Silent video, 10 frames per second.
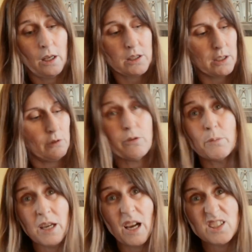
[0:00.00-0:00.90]
So for
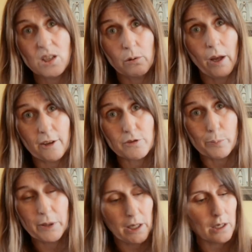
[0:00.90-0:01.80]
me, I don't have
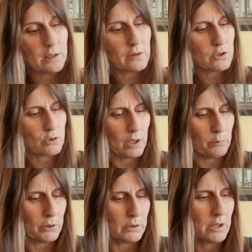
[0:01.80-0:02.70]
to buy another
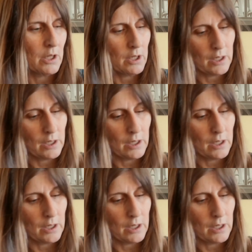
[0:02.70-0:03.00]
tripod.